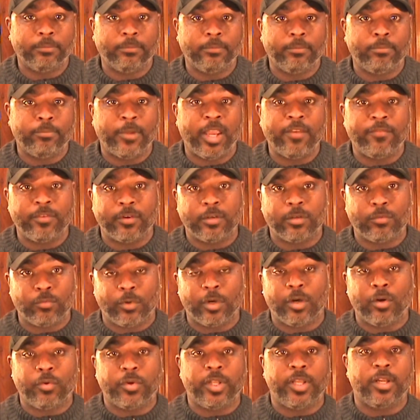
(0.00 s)
Mayfield
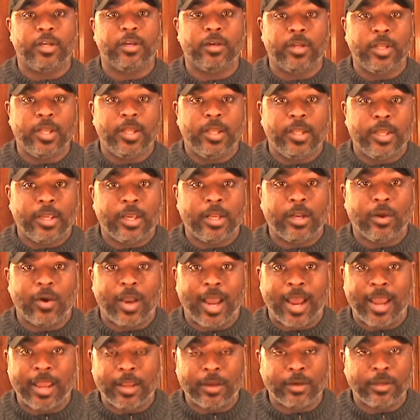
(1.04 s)
Road here in
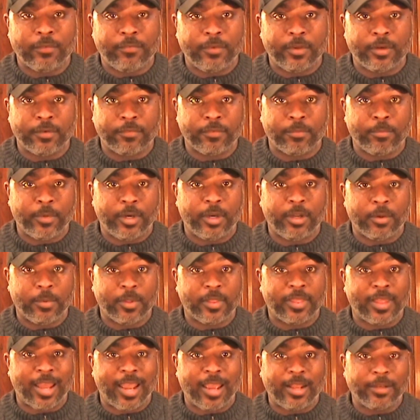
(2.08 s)
Ohio, if you're familiar
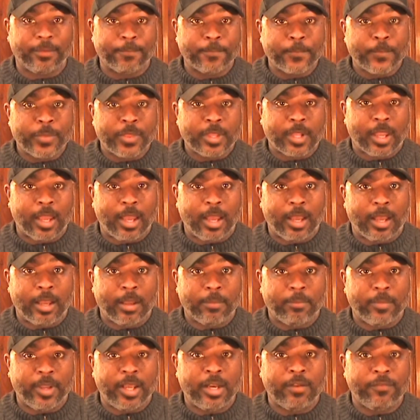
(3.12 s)
with that.
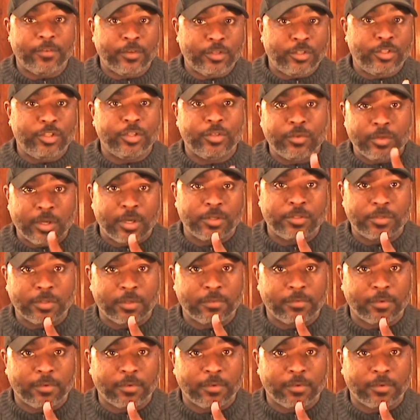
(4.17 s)
And if you do go to a